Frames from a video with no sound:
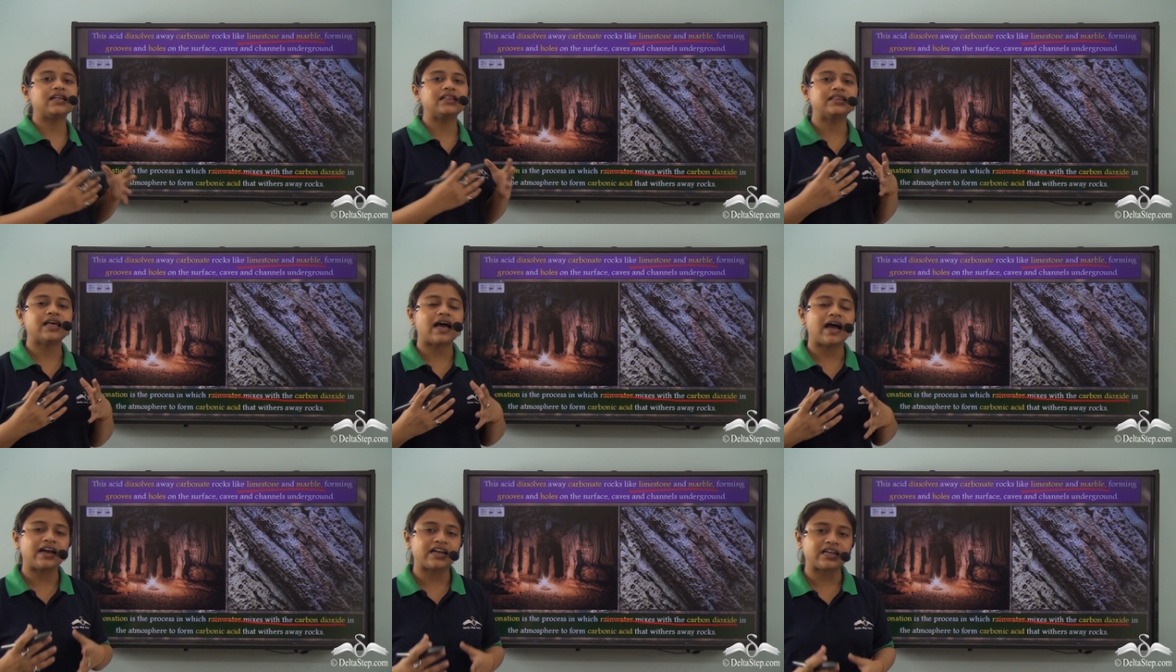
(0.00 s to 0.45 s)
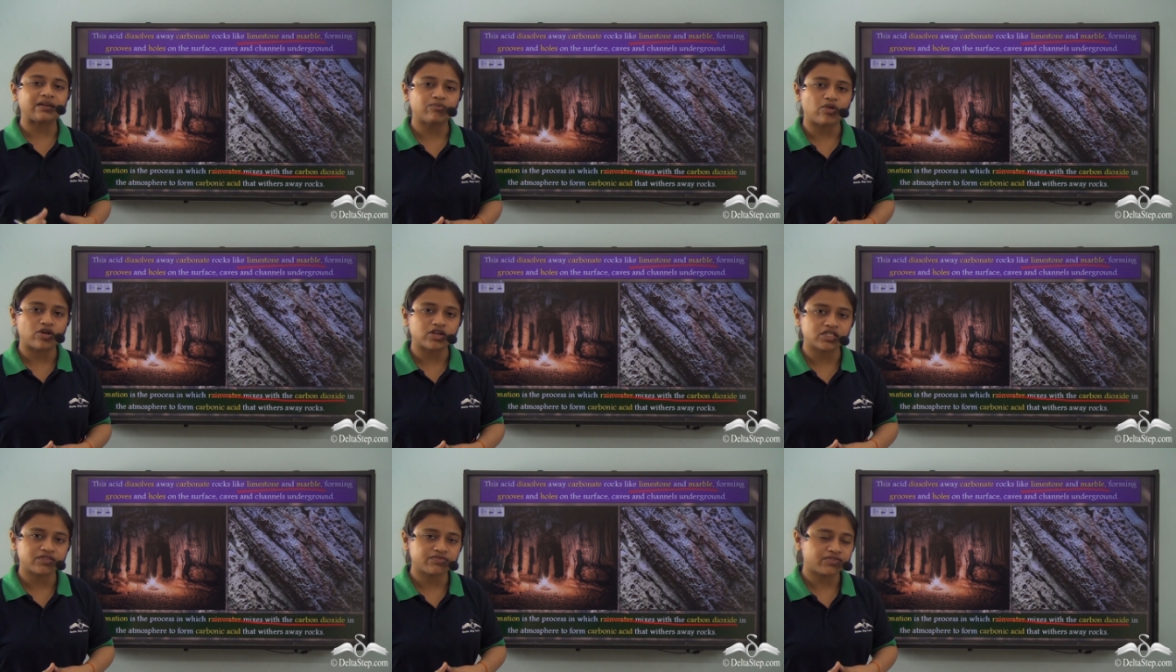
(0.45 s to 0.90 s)
in the
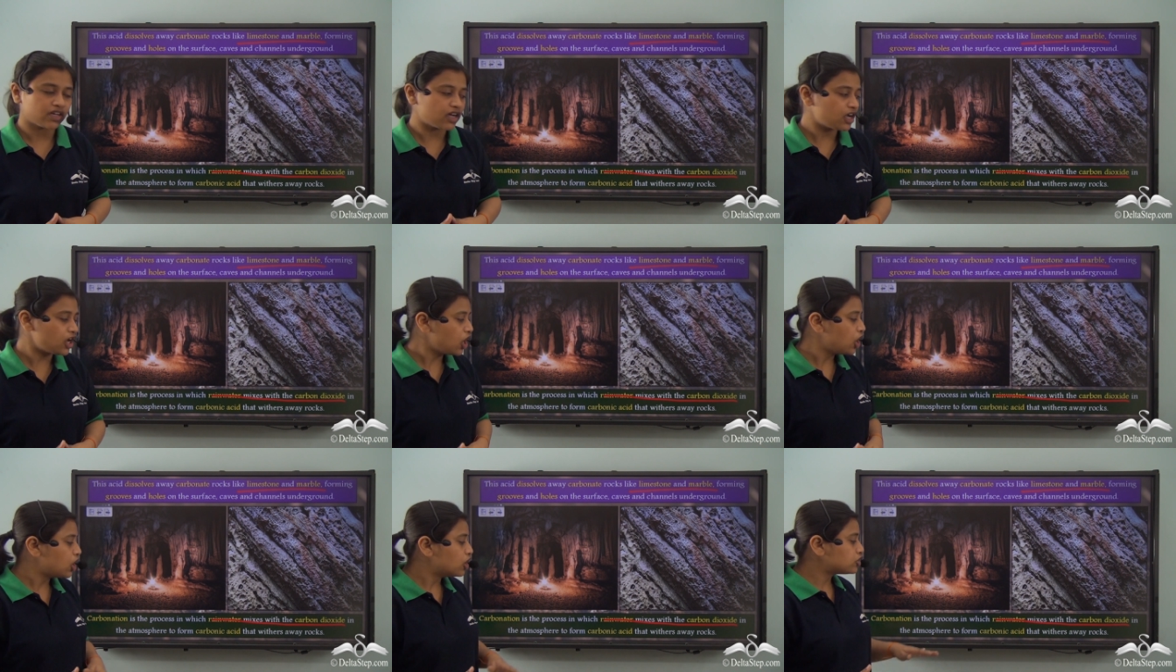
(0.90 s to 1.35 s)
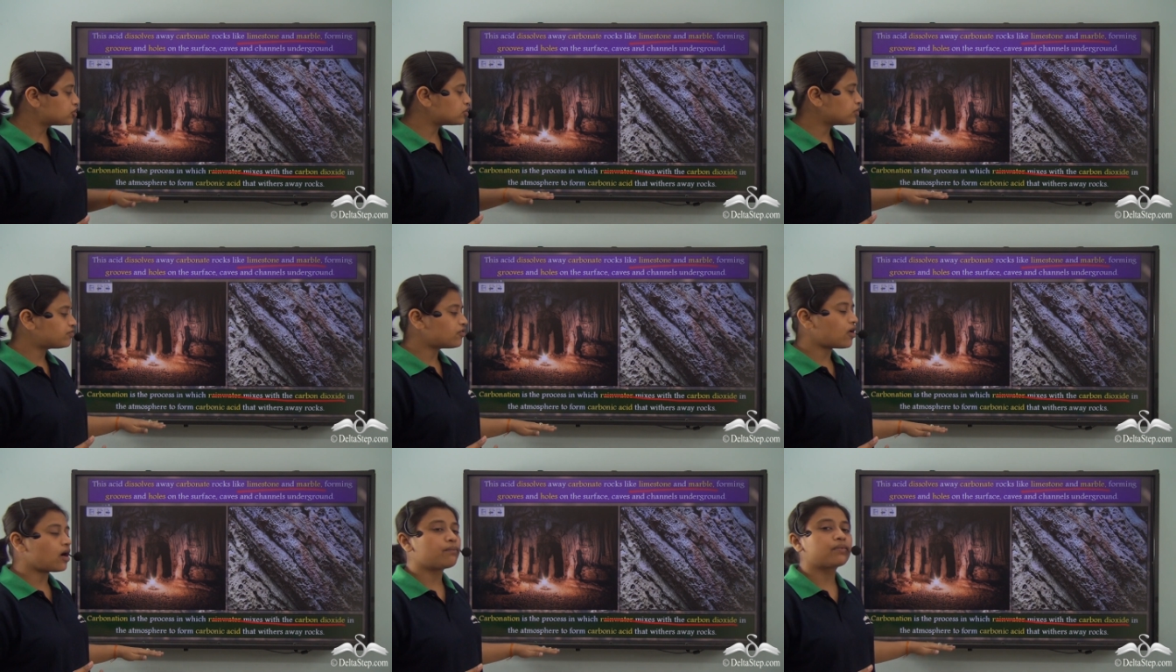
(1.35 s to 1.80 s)
atmosphere
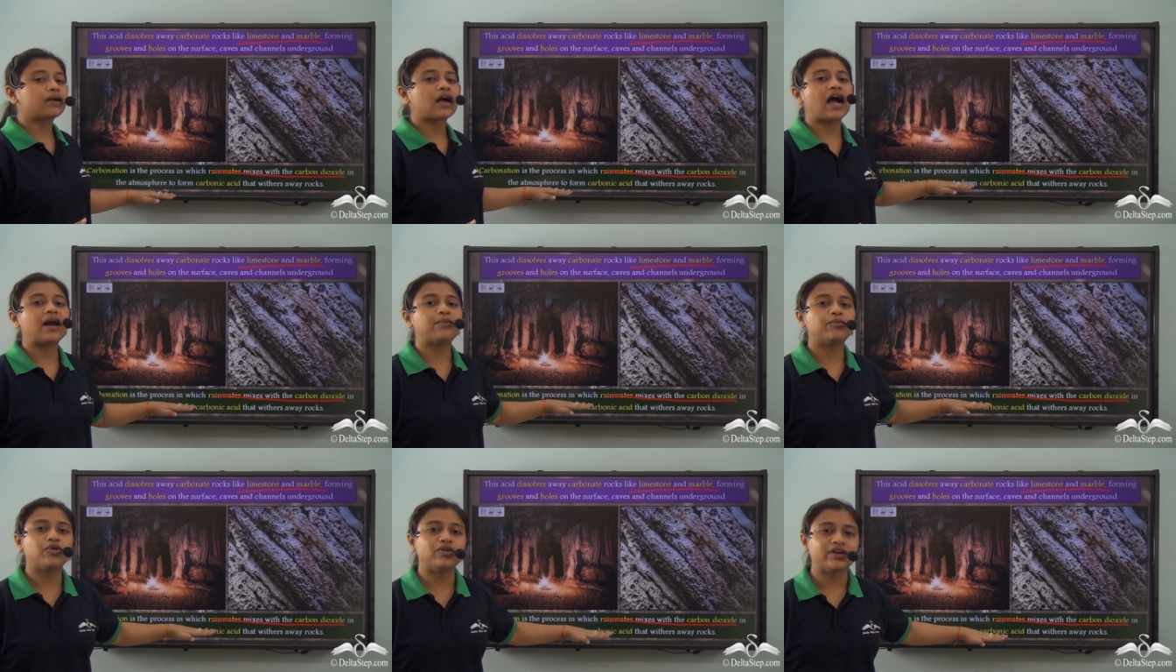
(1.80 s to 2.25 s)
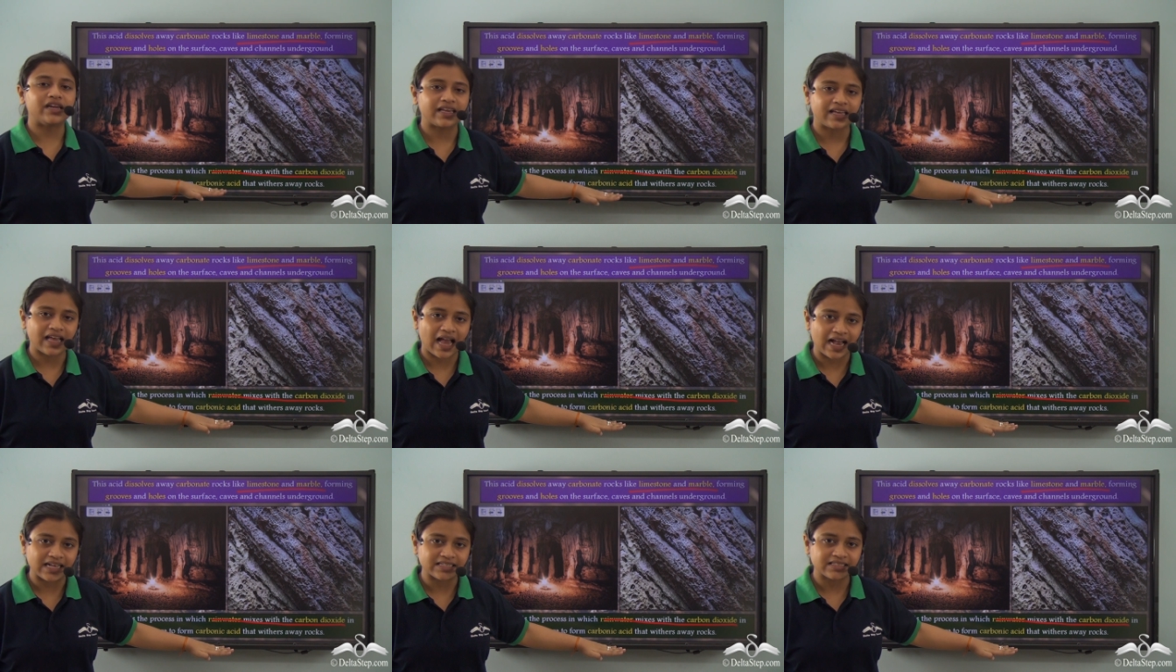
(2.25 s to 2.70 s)
to form
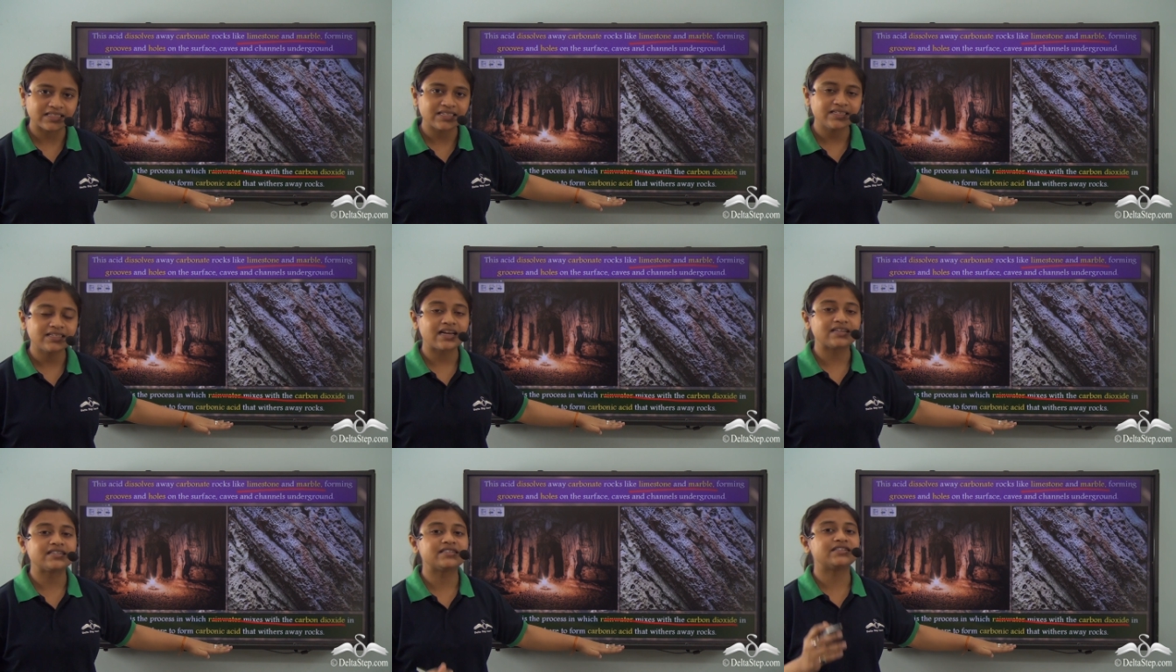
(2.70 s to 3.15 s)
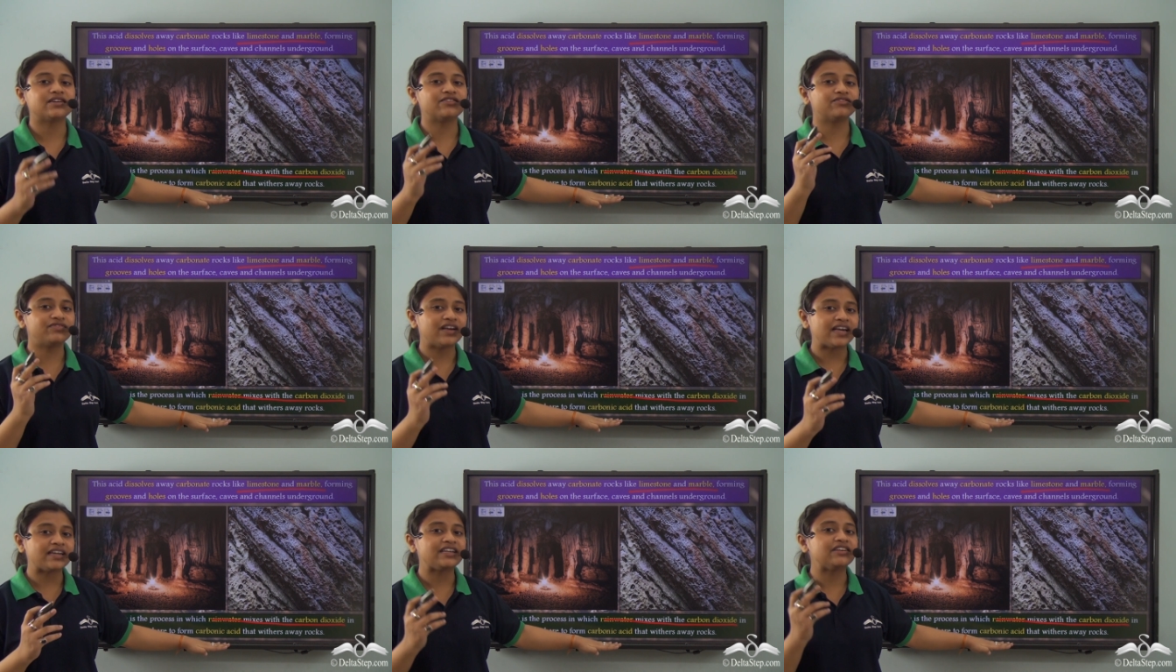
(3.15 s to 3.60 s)
carbonic acid, that is a
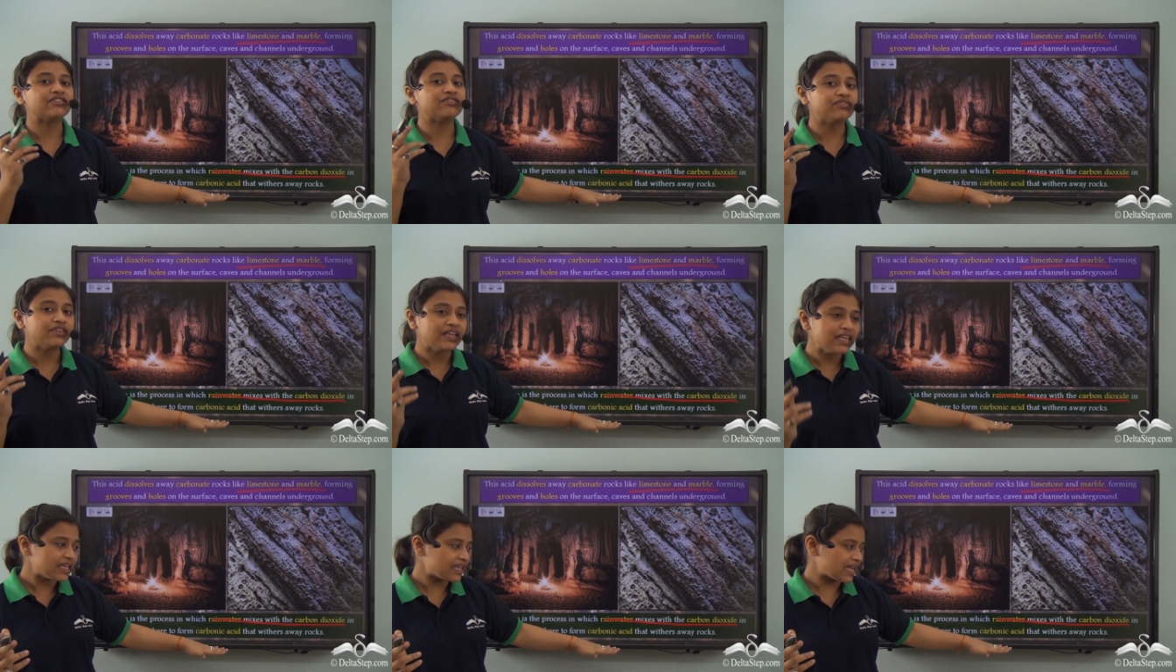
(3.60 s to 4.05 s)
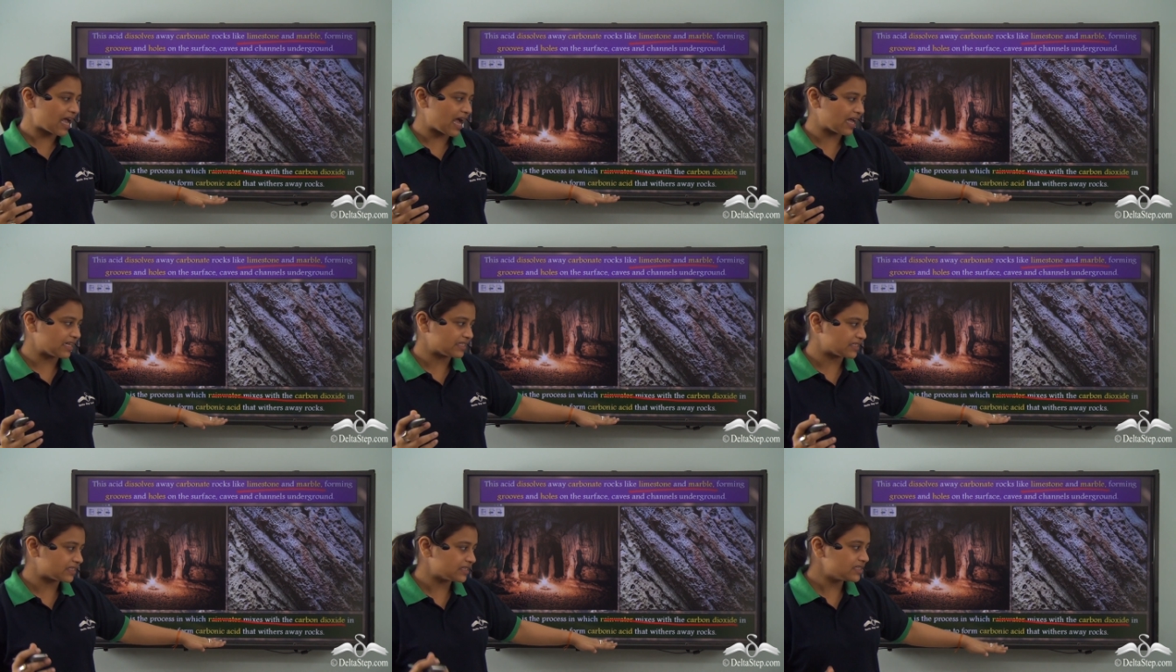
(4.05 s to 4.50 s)
very weak
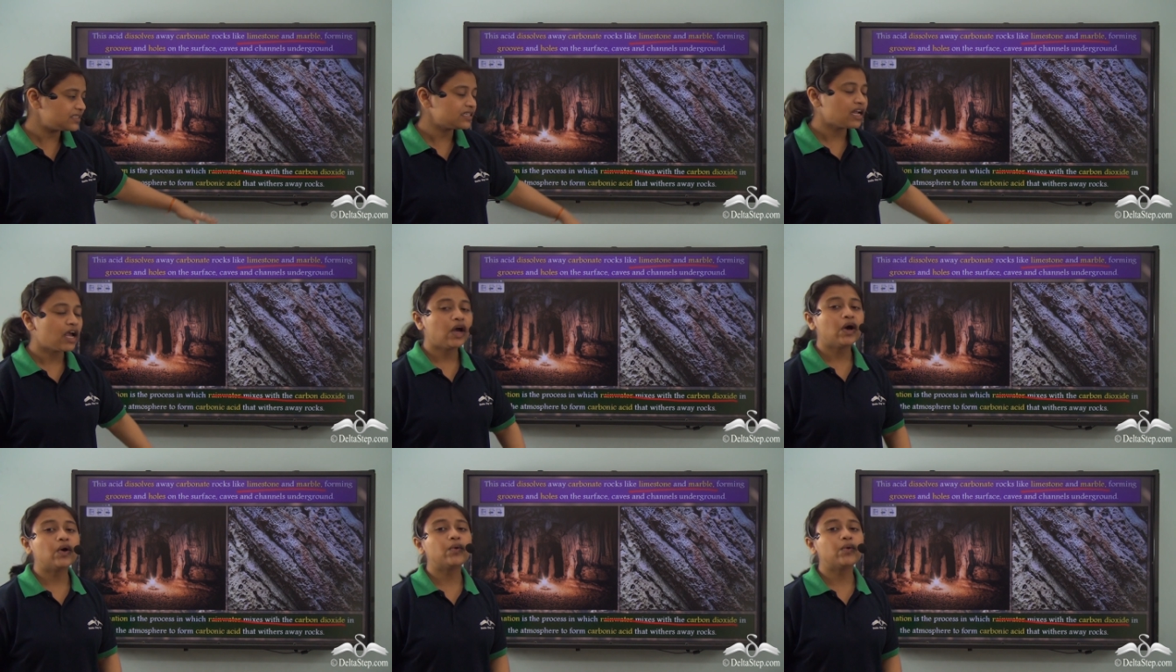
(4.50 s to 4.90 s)
acid,